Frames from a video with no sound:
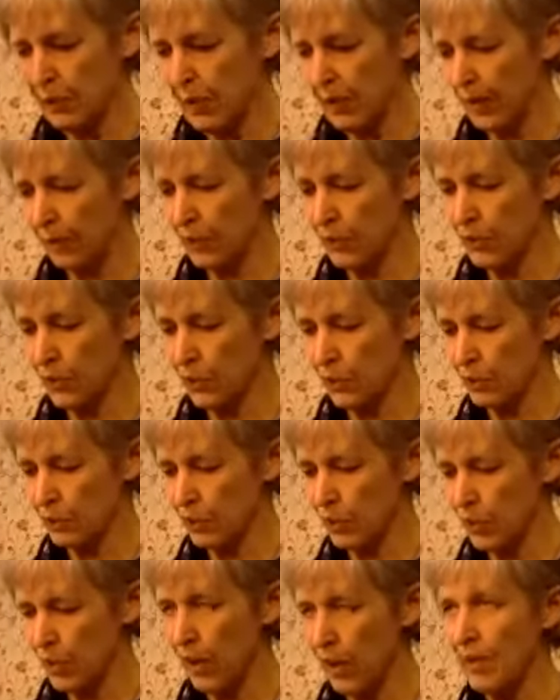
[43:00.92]
we have
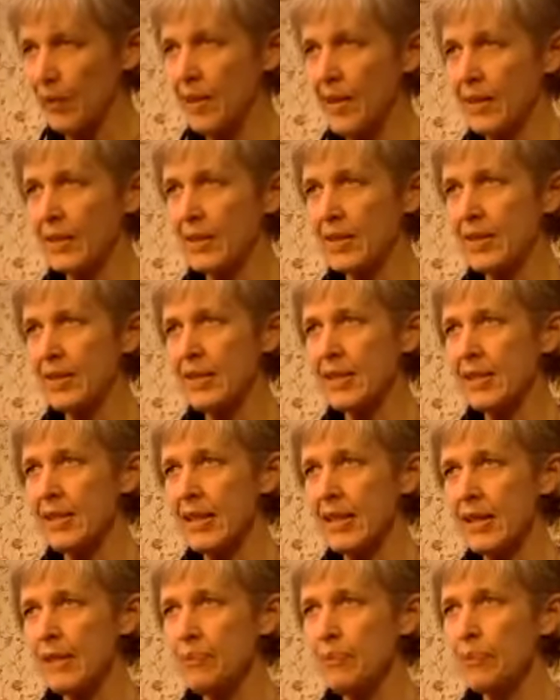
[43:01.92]
trouble going to
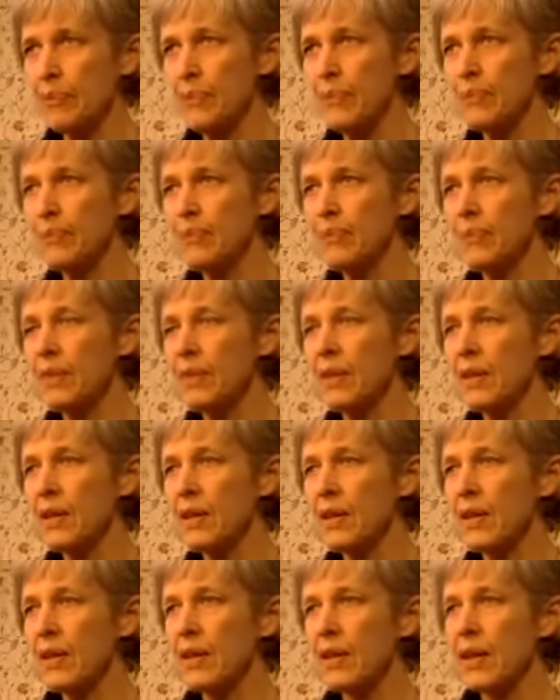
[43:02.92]
sleep,
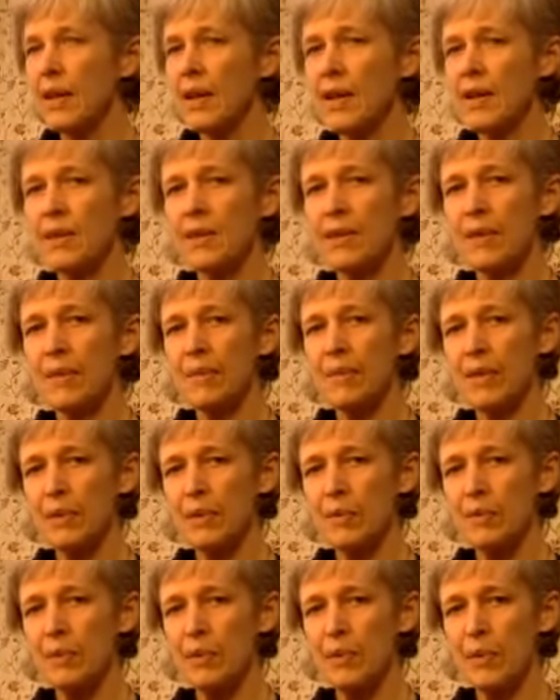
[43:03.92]
and
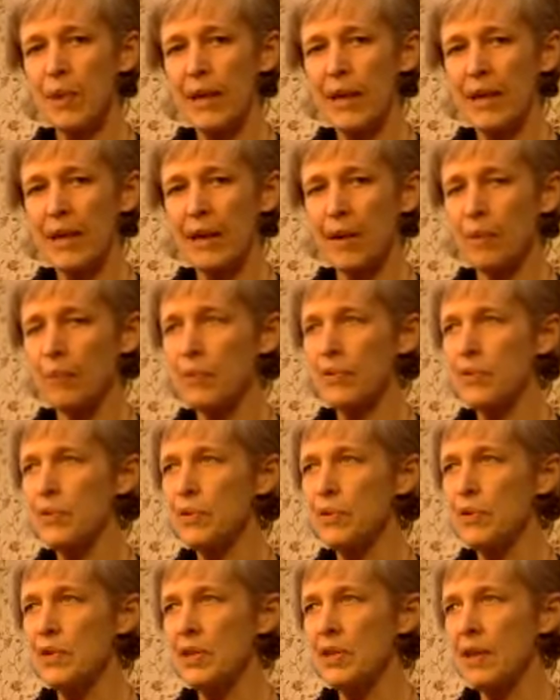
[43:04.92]
sometimes we wake up
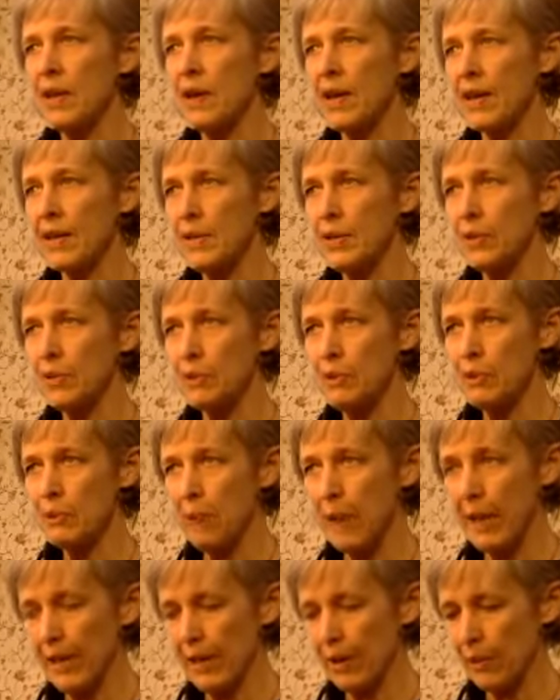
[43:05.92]
through the night, or we
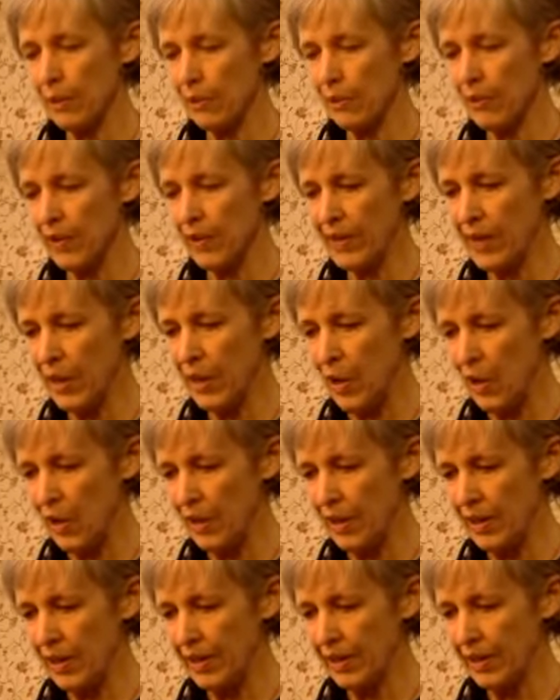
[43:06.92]
wake up very
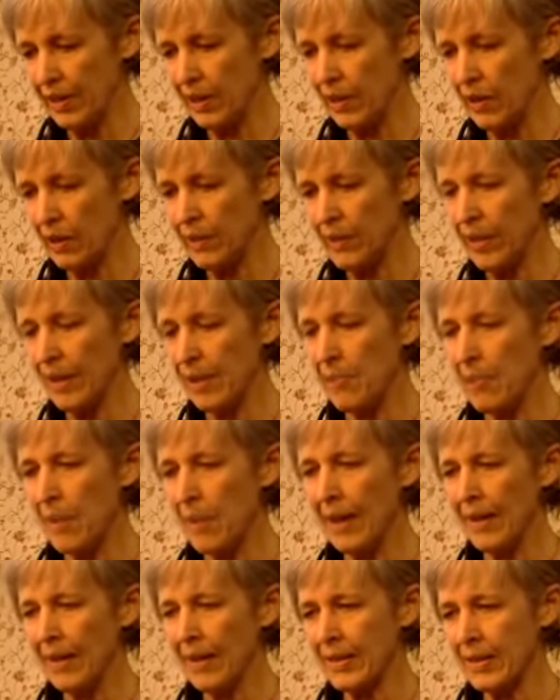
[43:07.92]
early and can't get
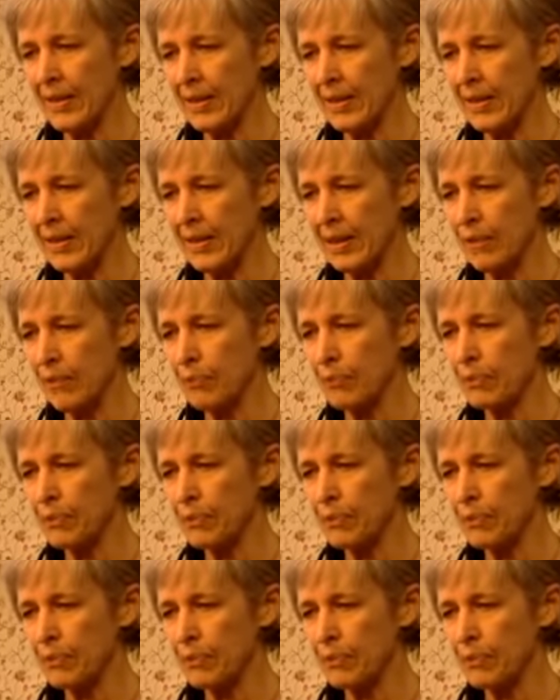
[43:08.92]
back to sleep.